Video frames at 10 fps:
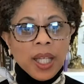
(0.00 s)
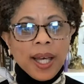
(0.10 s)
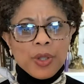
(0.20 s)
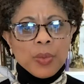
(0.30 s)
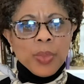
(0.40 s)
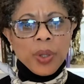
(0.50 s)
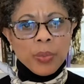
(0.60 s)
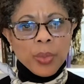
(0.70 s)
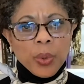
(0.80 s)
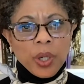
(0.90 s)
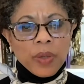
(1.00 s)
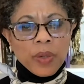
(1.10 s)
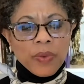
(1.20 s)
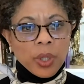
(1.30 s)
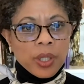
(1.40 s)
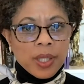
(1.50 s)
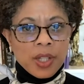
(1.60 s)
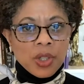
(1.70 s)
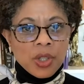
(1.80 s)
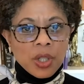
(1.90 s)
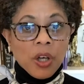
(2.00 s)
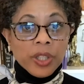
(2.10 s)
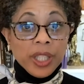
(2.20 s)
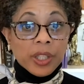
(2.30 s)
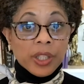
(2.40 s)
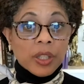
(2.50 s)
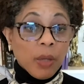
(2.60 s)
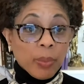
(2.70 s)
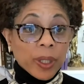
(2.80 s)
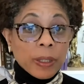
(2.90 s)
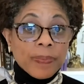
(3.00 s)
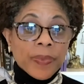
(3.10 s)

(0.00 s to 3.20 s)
I used to be on the board of an organization called Year Up